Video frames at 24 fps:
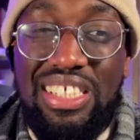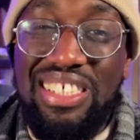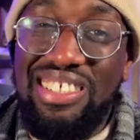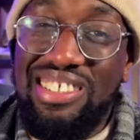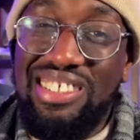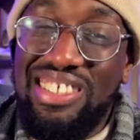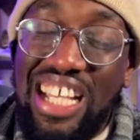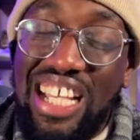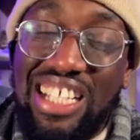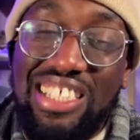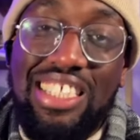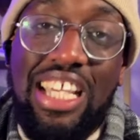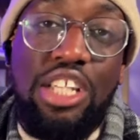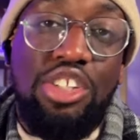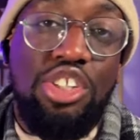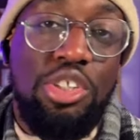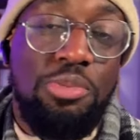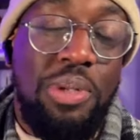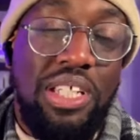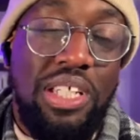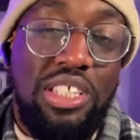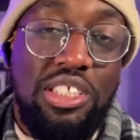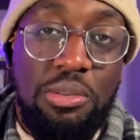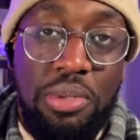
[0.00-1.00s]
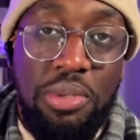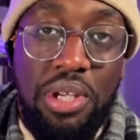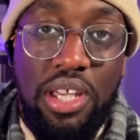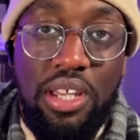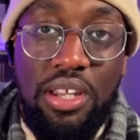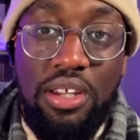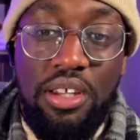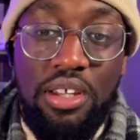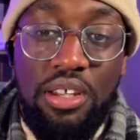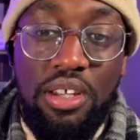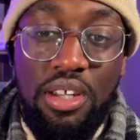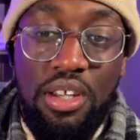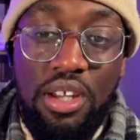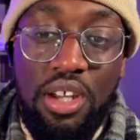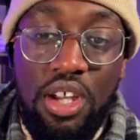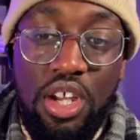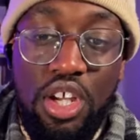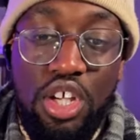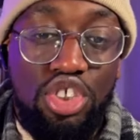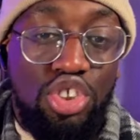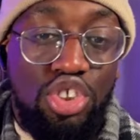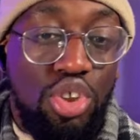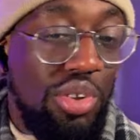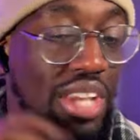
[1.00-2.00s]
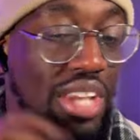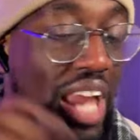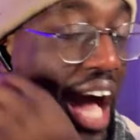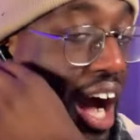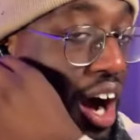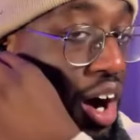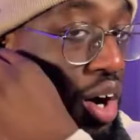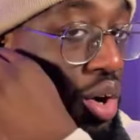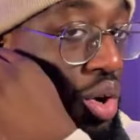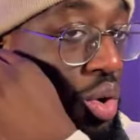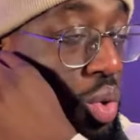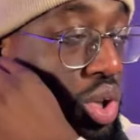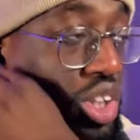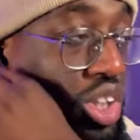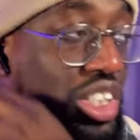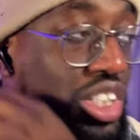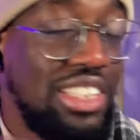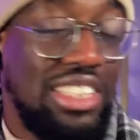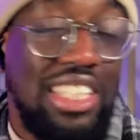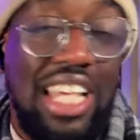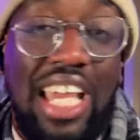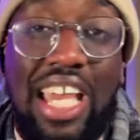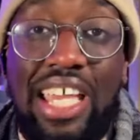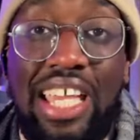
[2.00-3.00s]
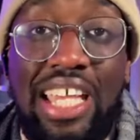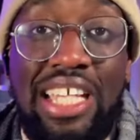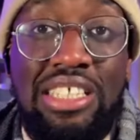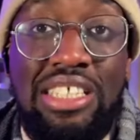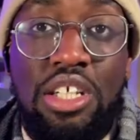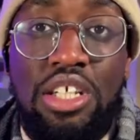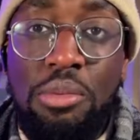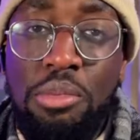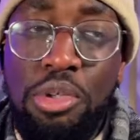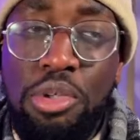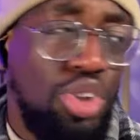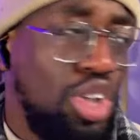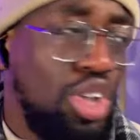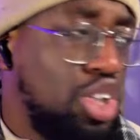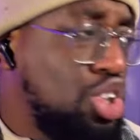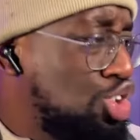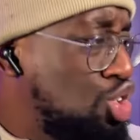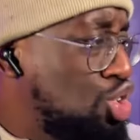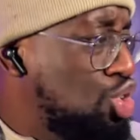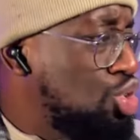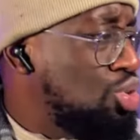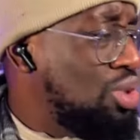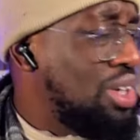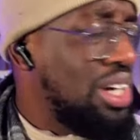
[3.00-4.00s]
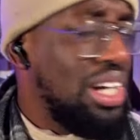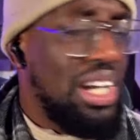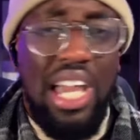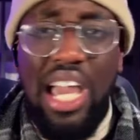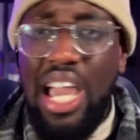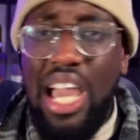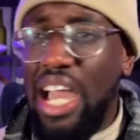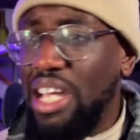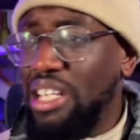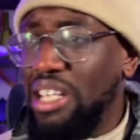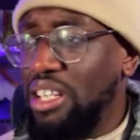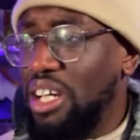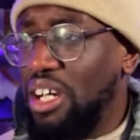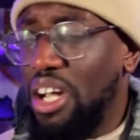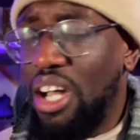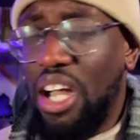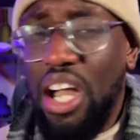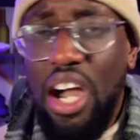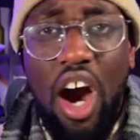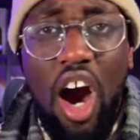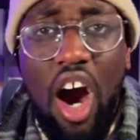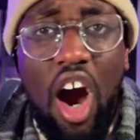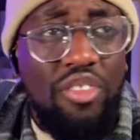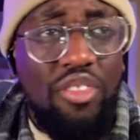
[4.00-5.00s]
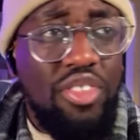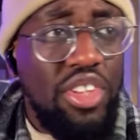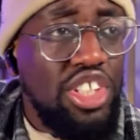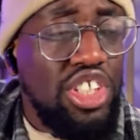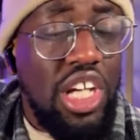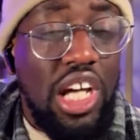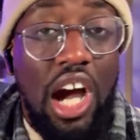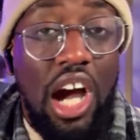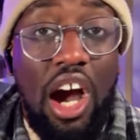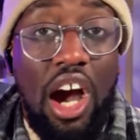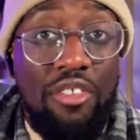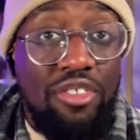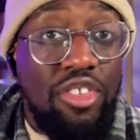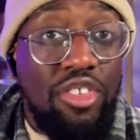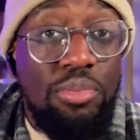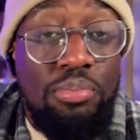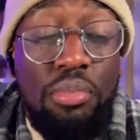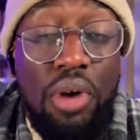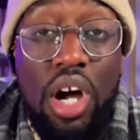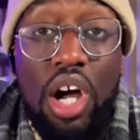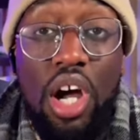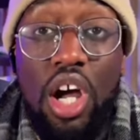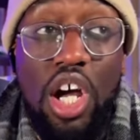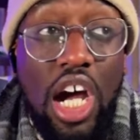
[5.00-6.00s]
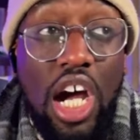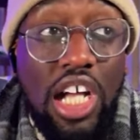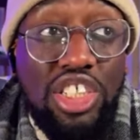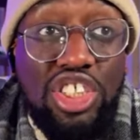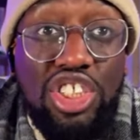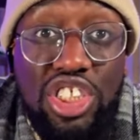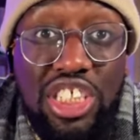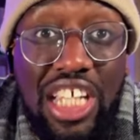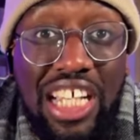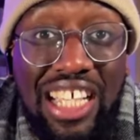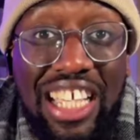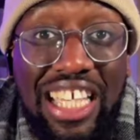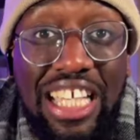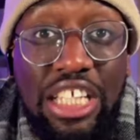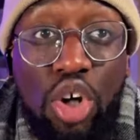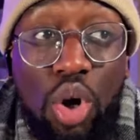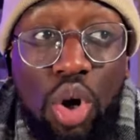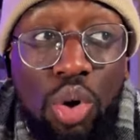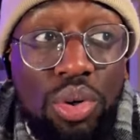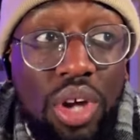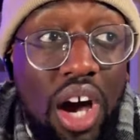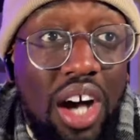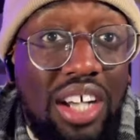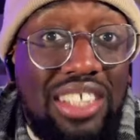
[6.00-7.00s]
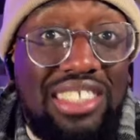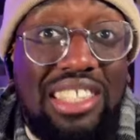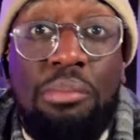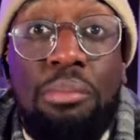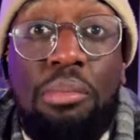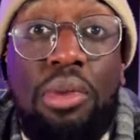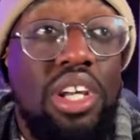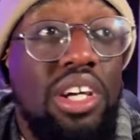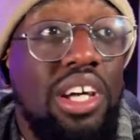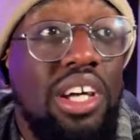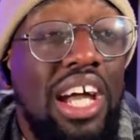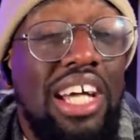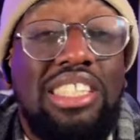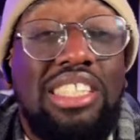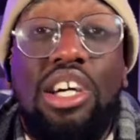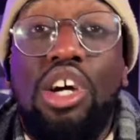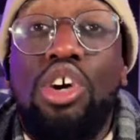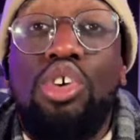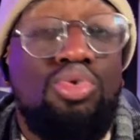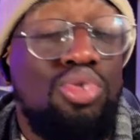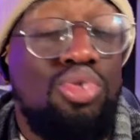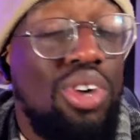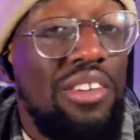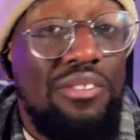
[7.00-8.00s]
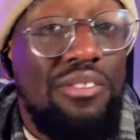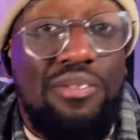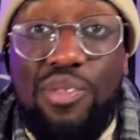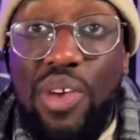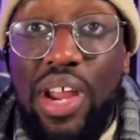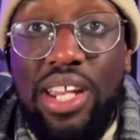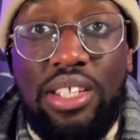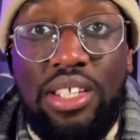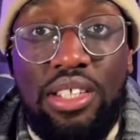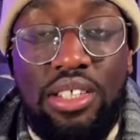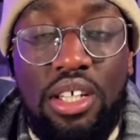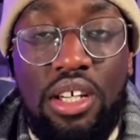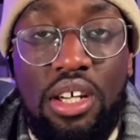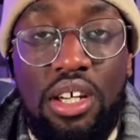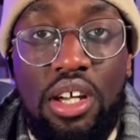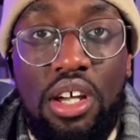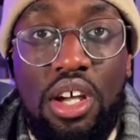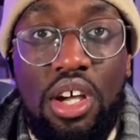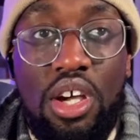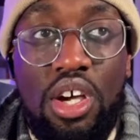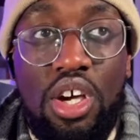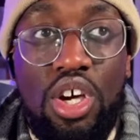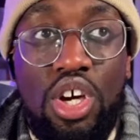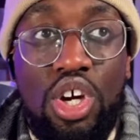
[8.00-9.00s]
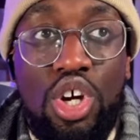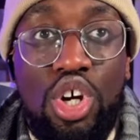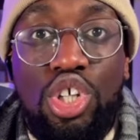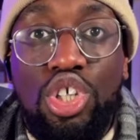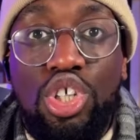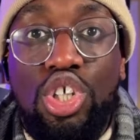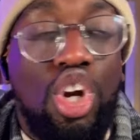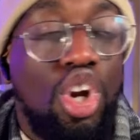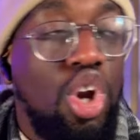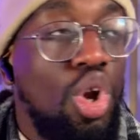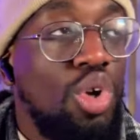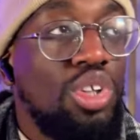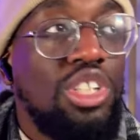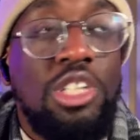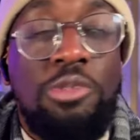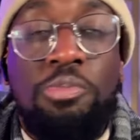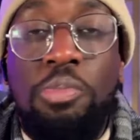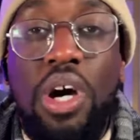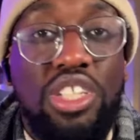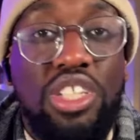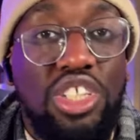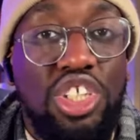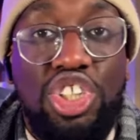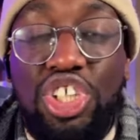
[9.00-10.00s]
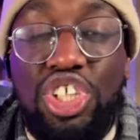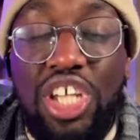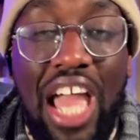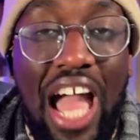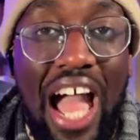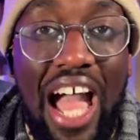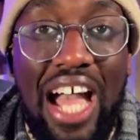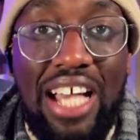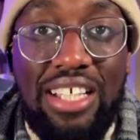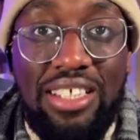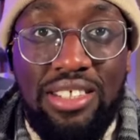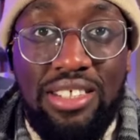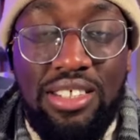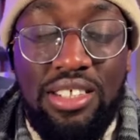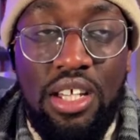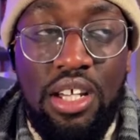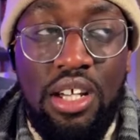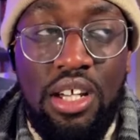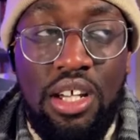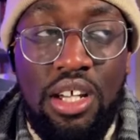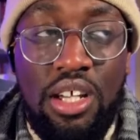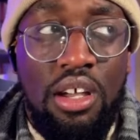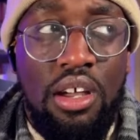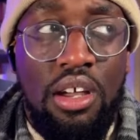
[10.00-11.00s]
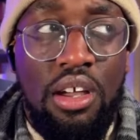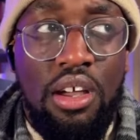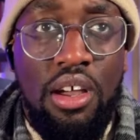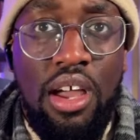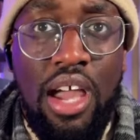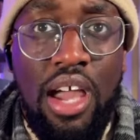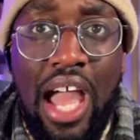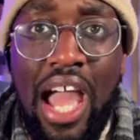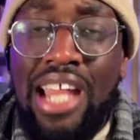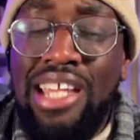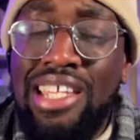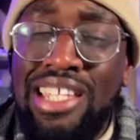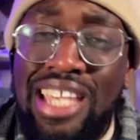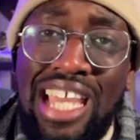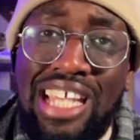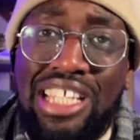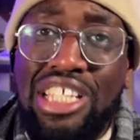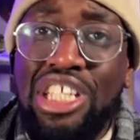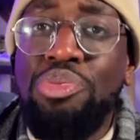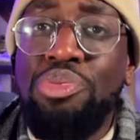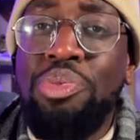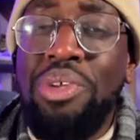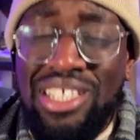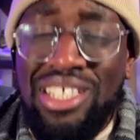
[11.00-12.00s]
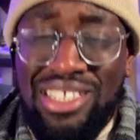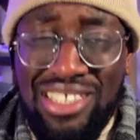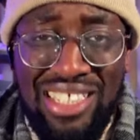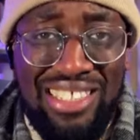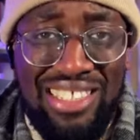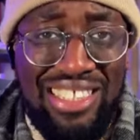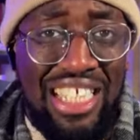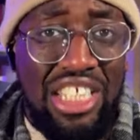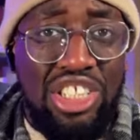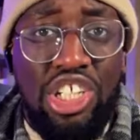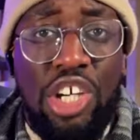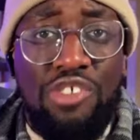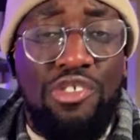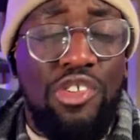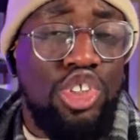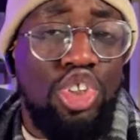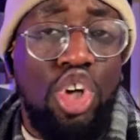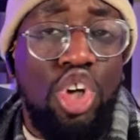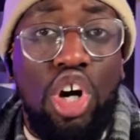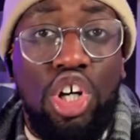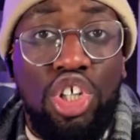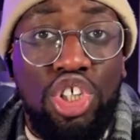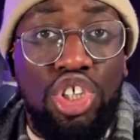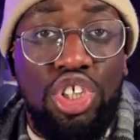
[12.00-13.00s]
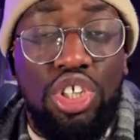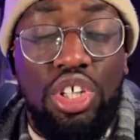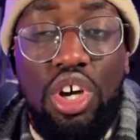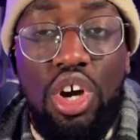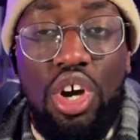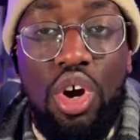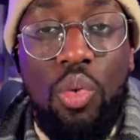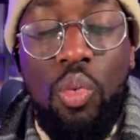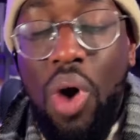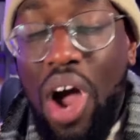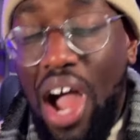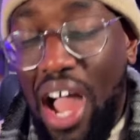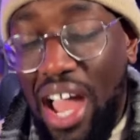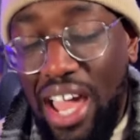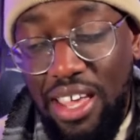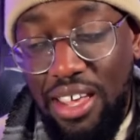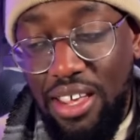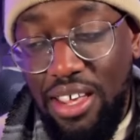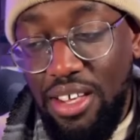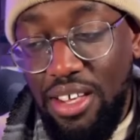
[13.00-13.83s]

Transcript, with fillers: That's dangerous place to be. So now what she's saying is between you and her, after after Jackie told us that Monica is a great friend, the closest person she has, and yet she's willing to ditch her for Josh. Why?